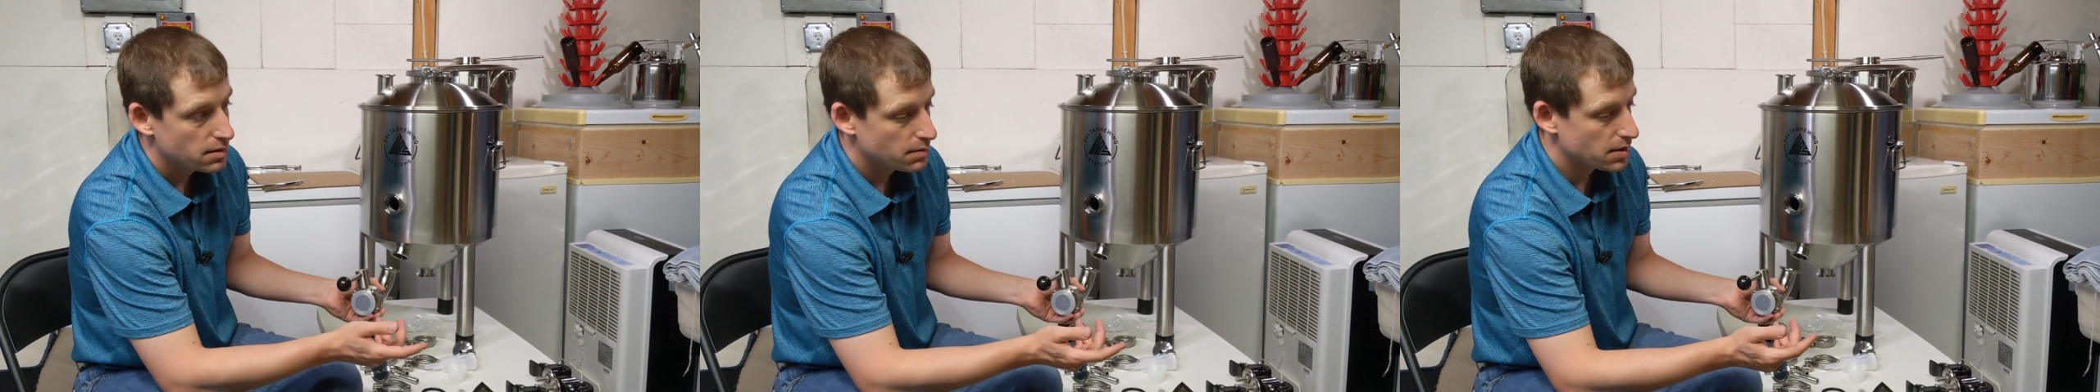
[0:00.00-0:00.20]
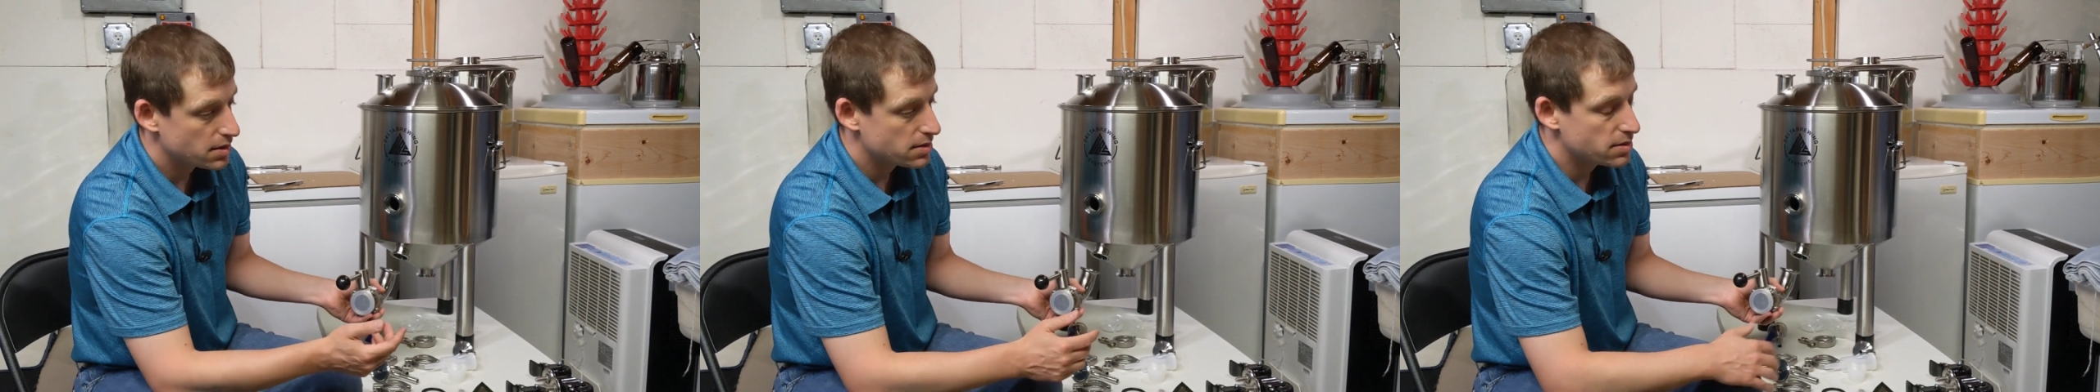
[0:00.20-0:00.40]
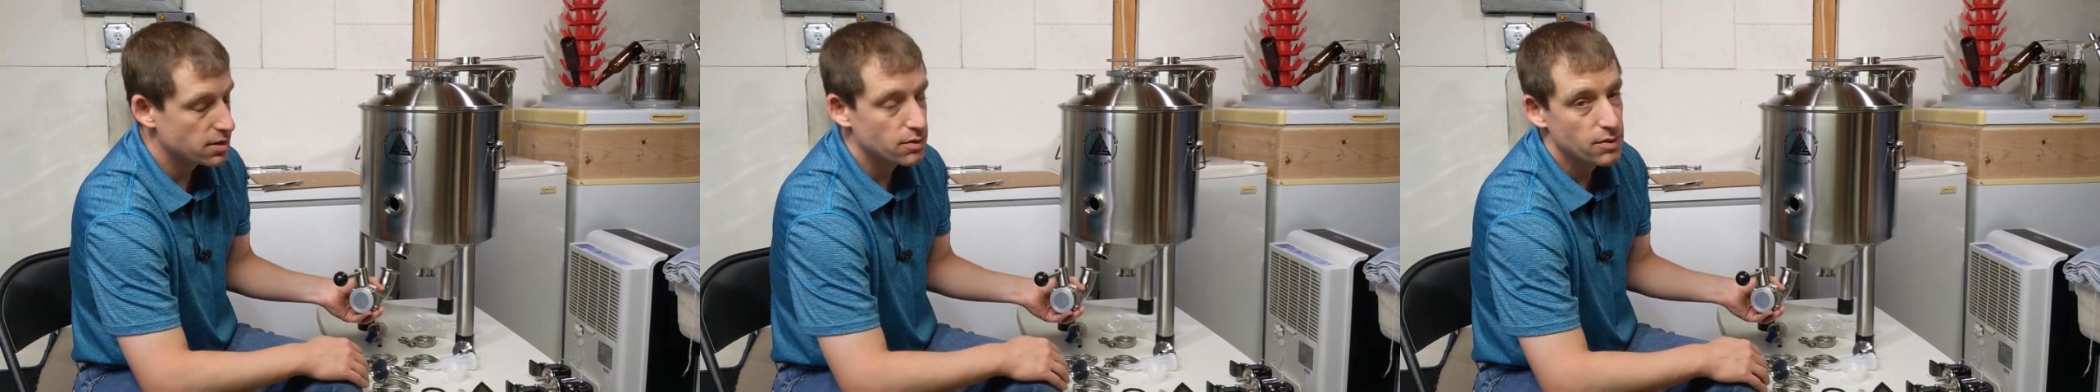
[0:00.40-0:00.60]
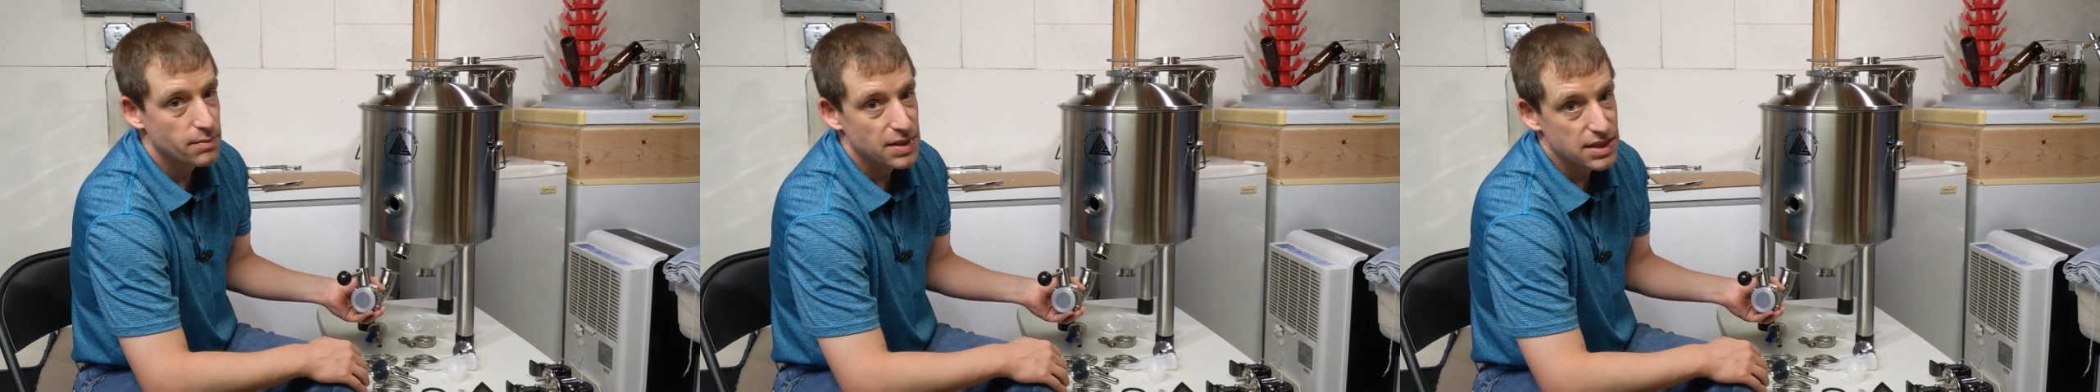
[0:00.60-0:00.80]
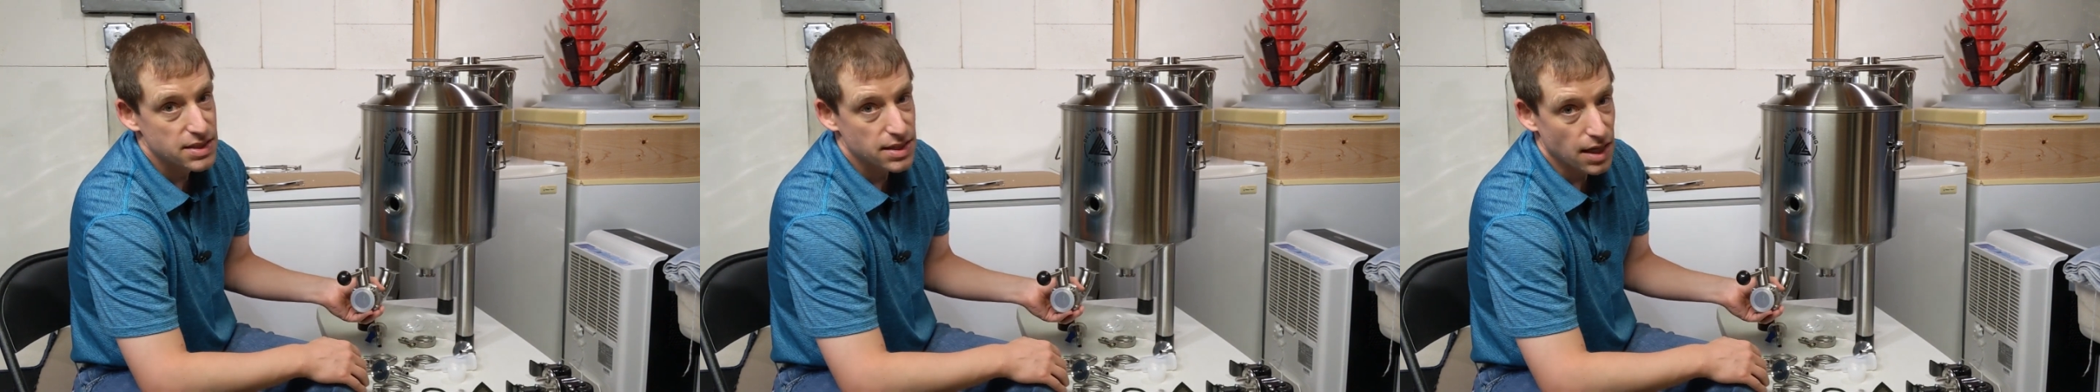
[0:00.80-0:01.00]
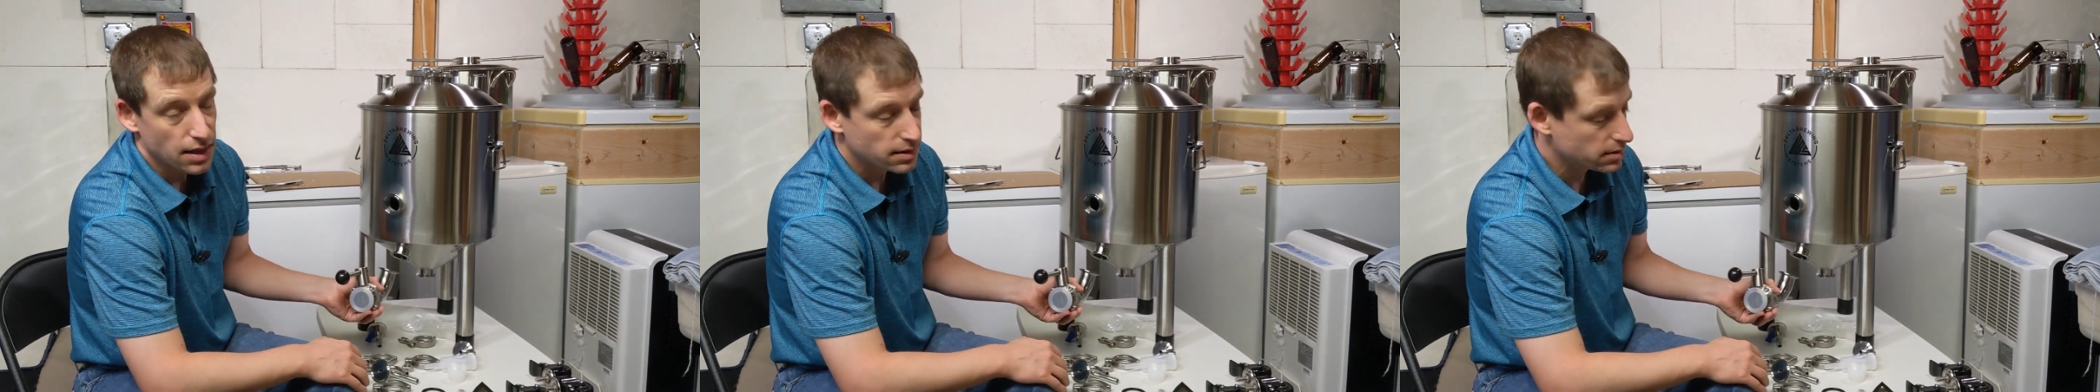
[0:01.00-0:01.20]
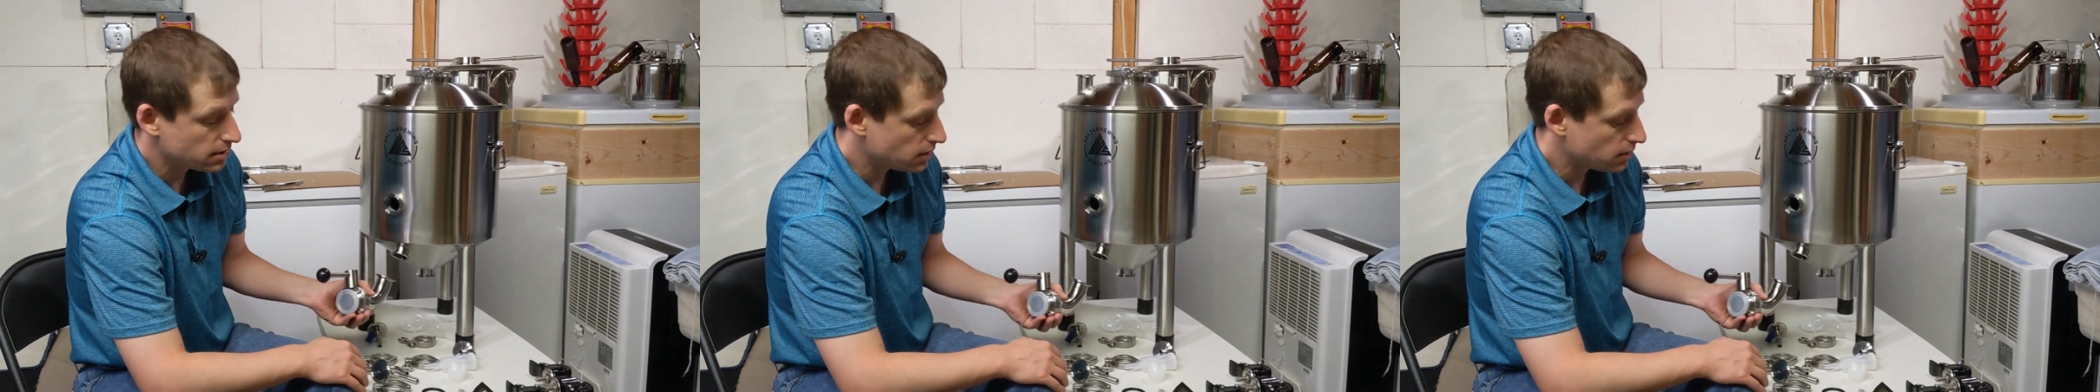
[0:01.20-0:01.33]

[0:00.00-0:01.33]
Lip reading: but it still would be 6.